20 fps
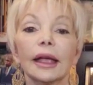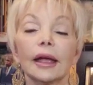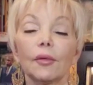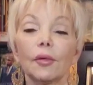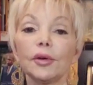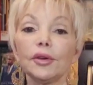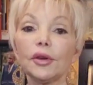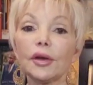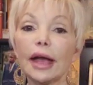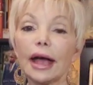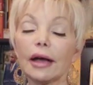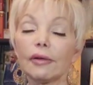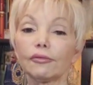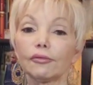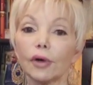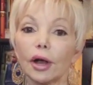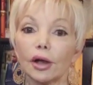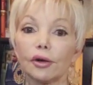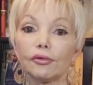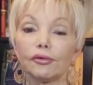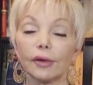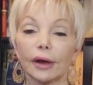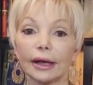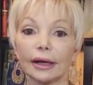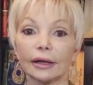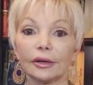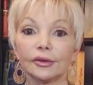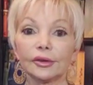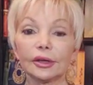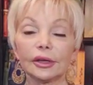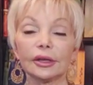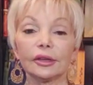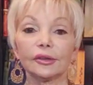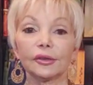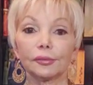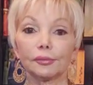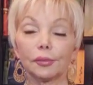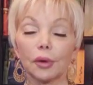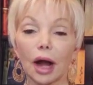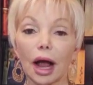When you have road rage,
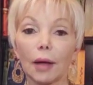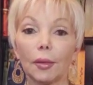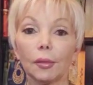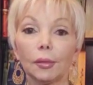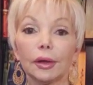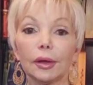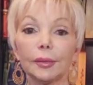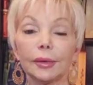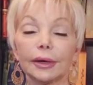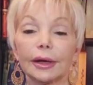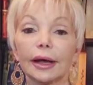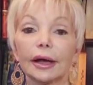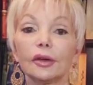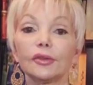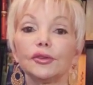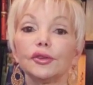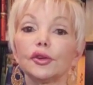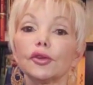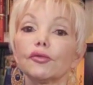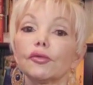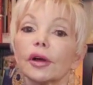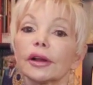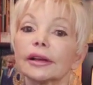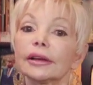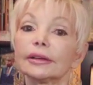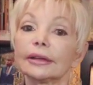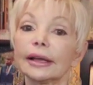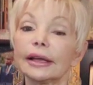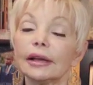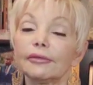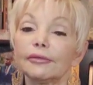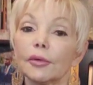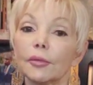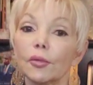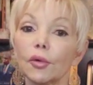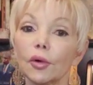it's probably because you're running late from